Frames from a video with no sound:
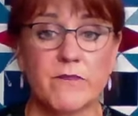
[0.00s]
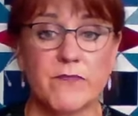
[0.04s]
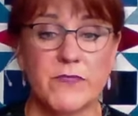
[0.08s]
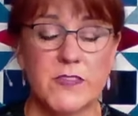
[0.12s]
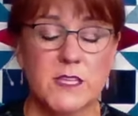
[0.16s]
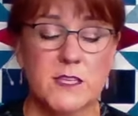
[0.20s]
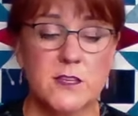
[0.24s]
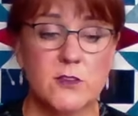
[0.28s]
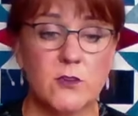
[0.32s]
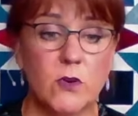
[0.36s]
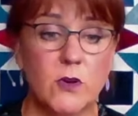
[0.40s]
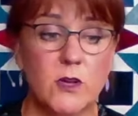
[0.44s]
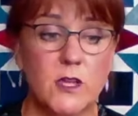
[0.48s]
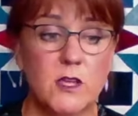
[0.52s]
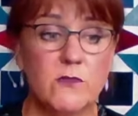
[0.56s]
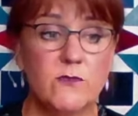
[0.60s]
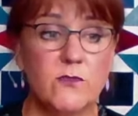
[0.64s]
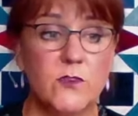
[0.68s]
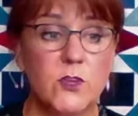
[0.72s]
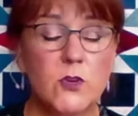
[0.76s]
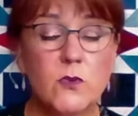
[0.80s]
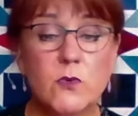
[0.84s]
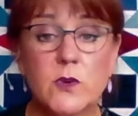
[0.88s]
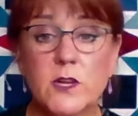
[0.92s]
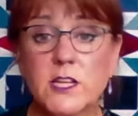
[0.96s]
So if
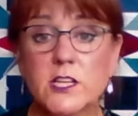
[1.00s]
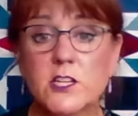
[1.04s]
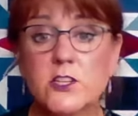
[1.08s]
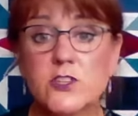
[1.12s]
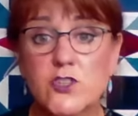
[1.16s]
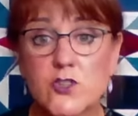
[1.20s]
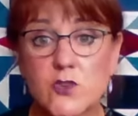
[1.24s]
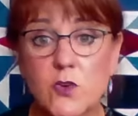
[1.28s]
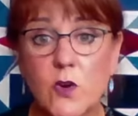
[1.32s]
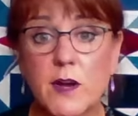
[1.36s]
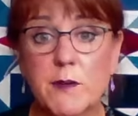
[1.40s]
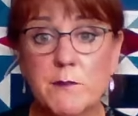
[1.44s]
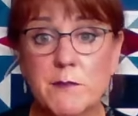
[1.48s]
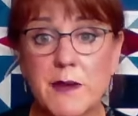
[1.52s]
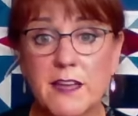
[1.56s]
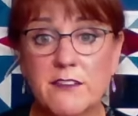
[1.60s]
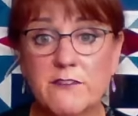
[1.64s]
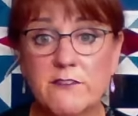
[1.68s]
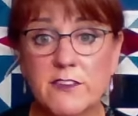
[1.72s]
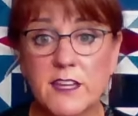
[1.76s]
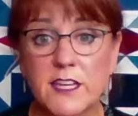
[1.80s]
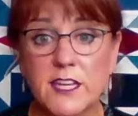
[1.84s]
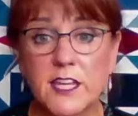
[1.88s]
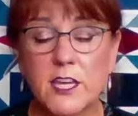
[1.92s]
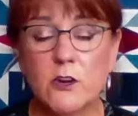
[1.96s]
you enjoy my
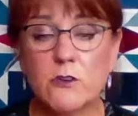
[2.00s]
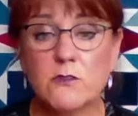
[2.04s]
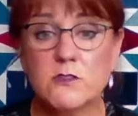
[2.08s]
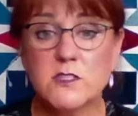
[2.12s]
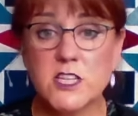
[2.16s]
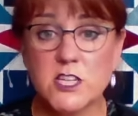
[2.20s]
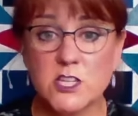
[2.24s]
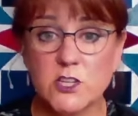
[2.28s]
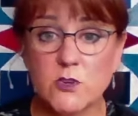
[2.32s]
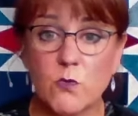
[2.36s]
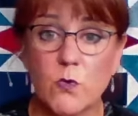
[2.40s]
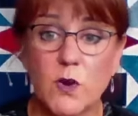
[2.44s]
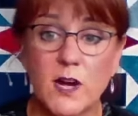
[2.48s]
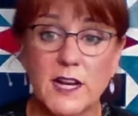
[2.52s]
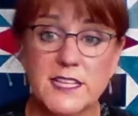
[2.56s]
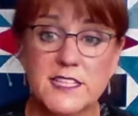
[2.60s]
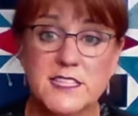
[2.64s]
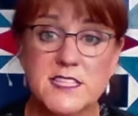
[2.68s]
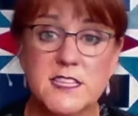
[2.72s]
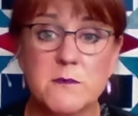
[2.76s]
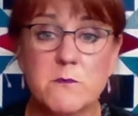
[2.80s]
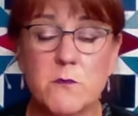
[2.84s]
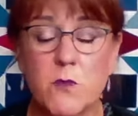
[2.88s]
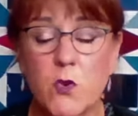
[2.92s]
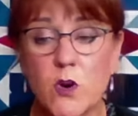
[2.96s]
videos and you want to
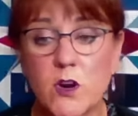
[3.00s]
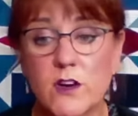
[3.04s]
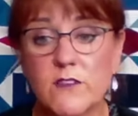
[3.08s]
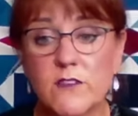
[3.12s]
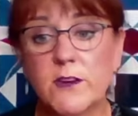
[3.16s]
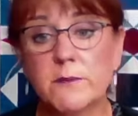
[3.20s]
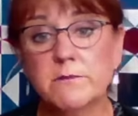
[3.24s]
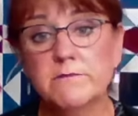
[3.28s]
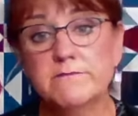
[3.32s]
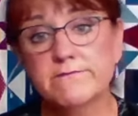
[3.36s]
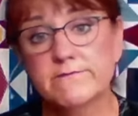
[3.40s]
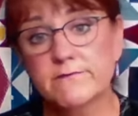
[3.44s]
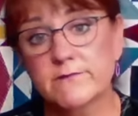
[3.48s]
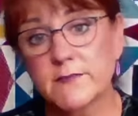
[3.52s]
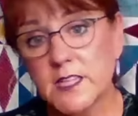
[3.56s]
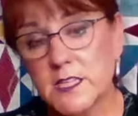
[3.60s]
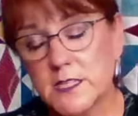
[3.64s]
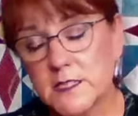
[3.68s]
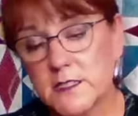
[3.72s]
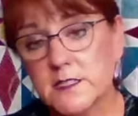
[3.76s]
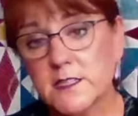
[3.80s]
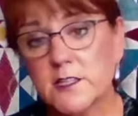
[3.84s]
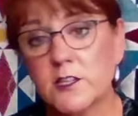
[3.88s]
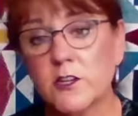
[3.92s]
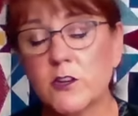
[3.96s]
see more of them,
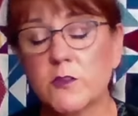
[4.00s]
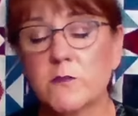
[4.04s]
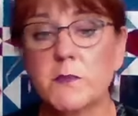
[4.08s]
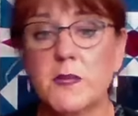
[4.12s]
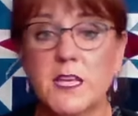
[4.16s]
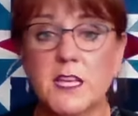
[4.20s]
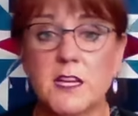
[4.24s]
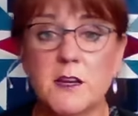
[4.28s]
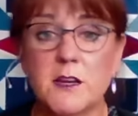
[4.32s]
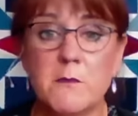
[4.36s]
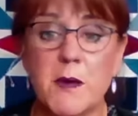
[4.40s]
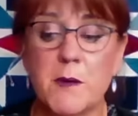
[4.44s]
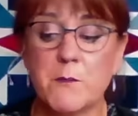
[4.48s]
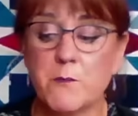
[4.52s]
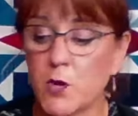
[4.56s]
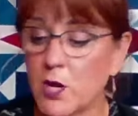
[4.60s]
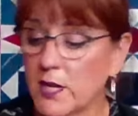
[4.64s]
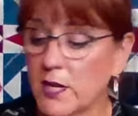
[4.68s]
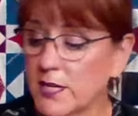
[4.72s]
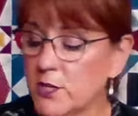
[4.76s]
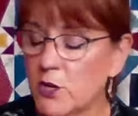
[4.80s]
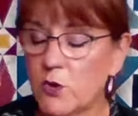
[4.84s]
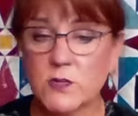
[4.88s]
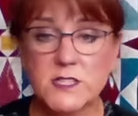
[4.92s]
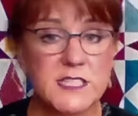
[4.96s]
consider being a member. I
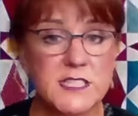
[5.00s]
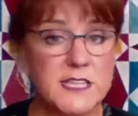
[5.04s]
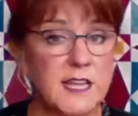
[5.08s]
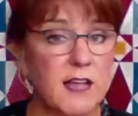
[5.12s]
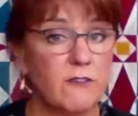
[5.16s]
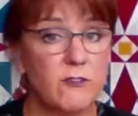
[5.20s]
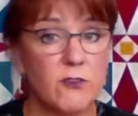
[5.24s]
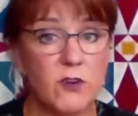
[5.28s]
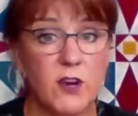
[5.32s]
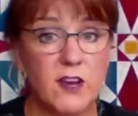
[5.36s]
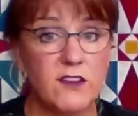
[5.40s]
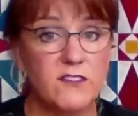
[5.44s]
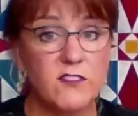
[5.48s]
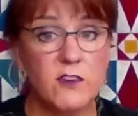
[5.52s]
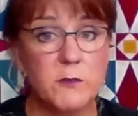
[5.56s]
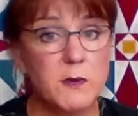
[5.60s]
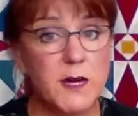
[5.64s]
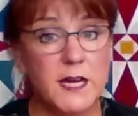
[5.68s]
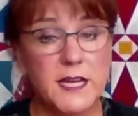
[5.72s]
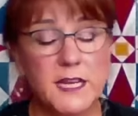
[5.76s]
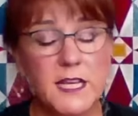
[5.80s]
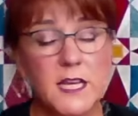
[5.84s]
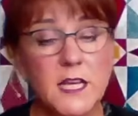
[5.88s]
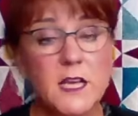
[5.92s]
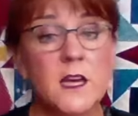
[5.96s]
know it's not for
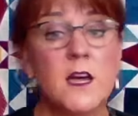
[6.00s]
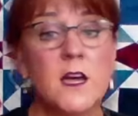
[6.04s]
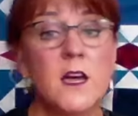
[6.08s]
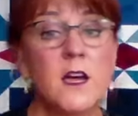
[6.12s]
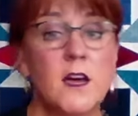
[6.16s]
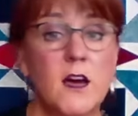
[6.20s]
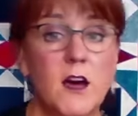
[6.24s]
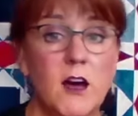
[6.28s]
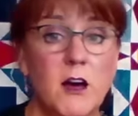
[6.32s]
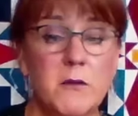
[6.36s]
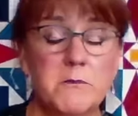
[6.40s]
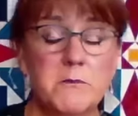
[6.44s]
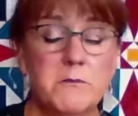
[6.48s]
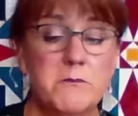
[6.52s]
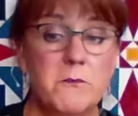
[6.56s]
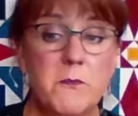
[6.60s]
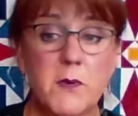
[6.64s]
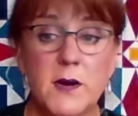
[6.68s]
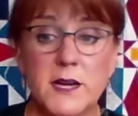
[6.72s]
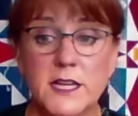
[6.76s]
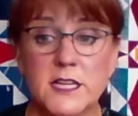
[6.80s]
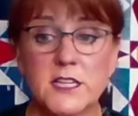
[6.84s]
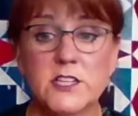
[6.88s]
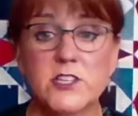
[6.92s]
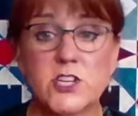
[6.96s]
everybody, um,
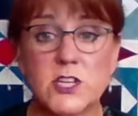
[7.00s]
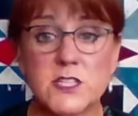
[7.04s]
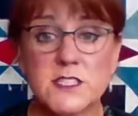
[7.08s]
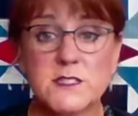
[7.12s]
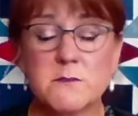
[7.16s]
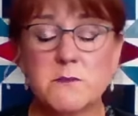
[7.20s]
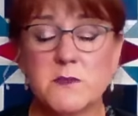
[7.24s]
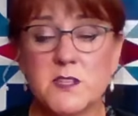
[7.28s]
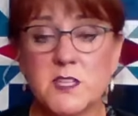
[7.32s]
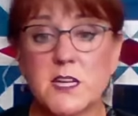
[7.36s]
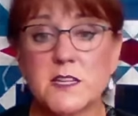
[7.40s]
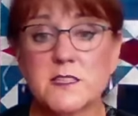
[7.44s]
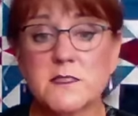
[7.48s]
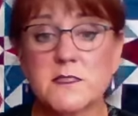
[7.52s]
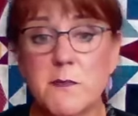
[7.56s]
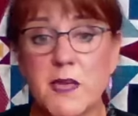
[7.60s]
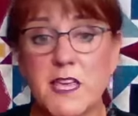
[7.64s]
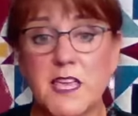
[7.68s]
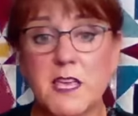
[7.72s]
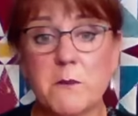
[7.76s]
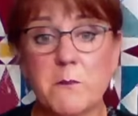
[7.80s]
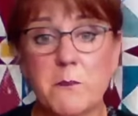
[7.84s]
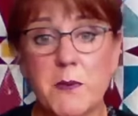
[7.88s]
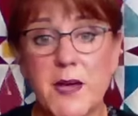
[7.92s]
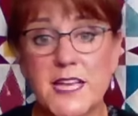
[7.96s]
but it just does
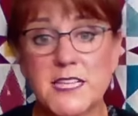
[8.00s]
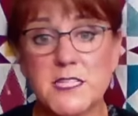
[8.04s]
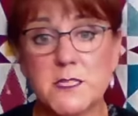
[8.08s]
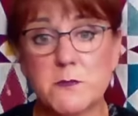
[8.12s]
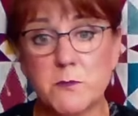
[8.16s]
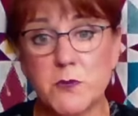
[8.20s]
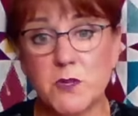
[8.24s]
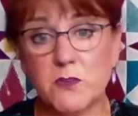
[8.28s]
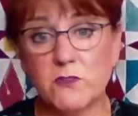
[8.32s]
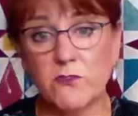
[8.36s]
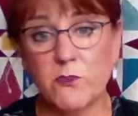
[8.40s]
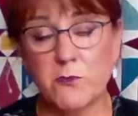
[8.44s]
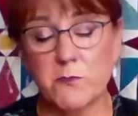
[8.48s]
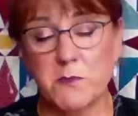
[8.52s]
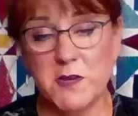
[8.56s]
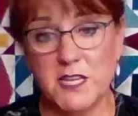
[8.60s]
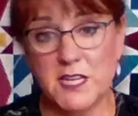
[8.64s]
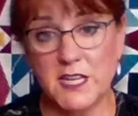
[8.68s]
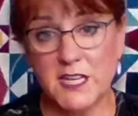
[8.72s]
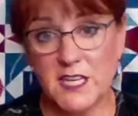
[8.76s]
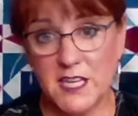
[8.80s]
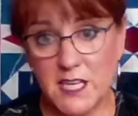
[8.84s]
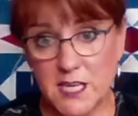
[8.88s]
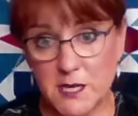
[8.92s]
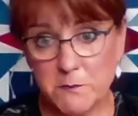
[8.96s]
make it possible for me to
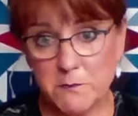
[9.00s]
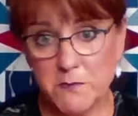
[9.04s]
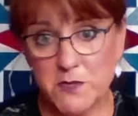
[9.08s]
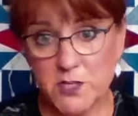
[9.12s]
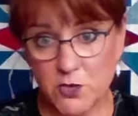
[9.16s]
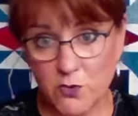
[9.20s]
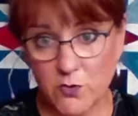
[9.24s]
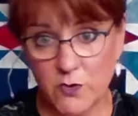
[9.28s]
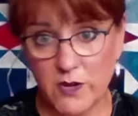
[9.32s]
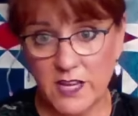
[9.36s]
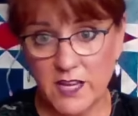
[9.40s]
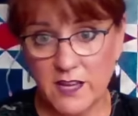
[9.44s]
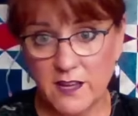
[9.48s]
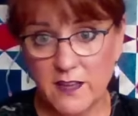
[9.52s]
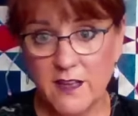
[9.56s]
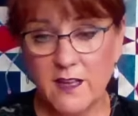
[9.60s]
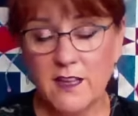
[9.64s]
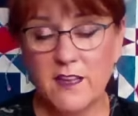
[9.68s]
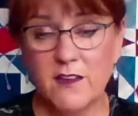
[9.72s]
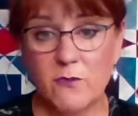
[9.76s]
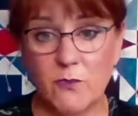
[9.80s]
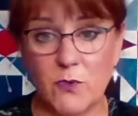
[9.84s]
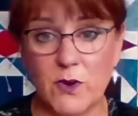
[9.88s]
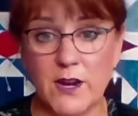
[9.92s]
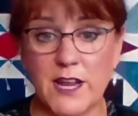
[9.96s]
keep doing
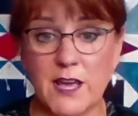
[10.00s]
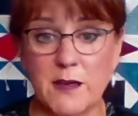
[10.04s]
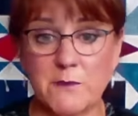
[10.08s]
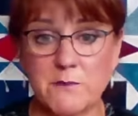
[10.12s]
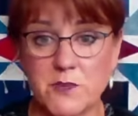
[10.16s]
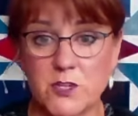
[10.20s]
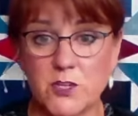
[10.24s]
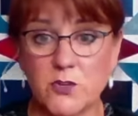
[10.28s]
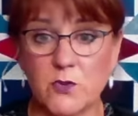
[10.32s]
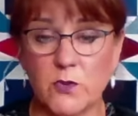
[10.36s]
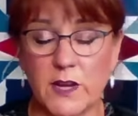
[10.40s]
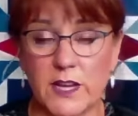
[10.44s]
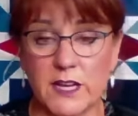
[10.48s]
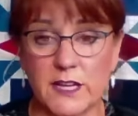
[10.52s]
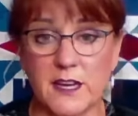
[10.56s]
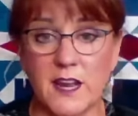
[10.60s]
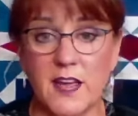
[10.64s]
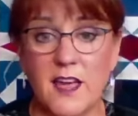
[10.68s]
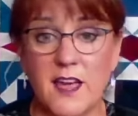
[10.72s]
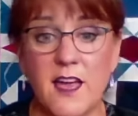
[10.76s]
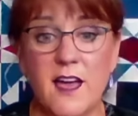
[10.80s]
what I'm doing.